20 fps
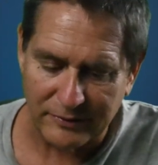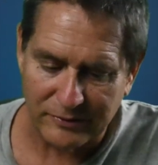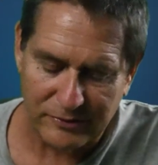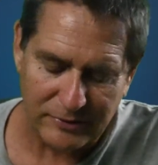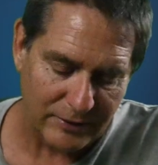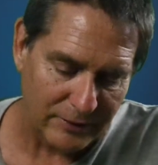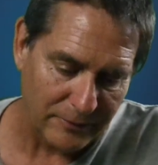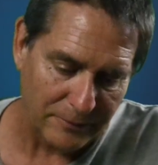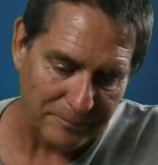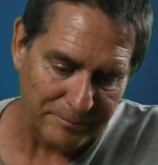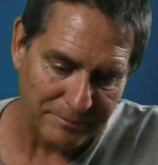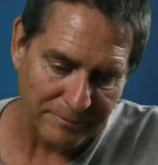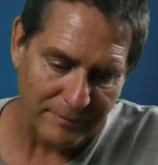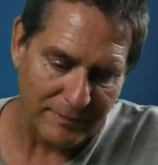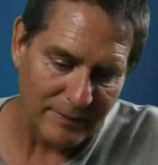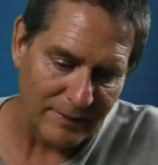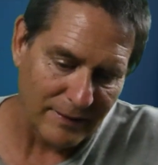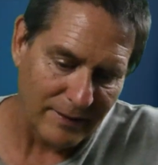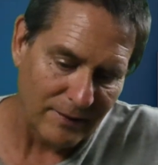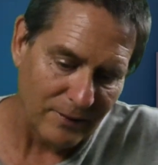So
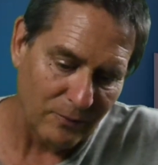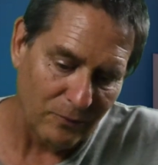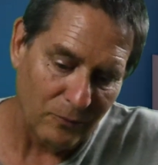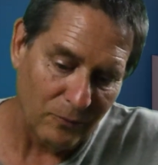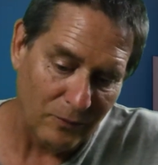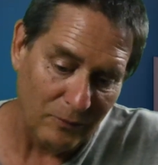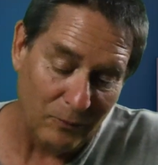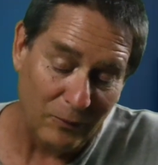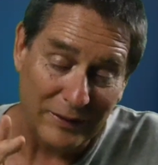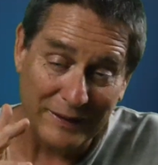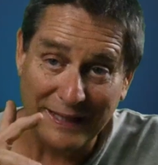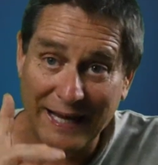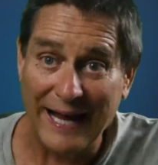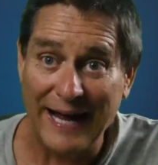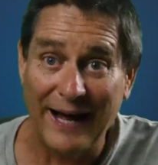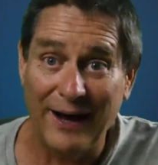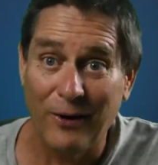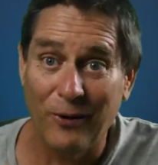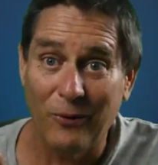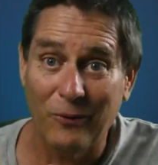
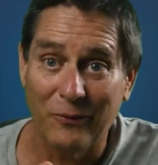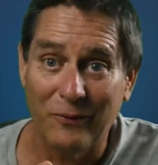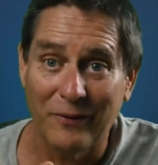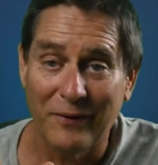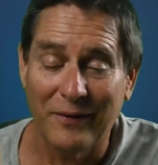without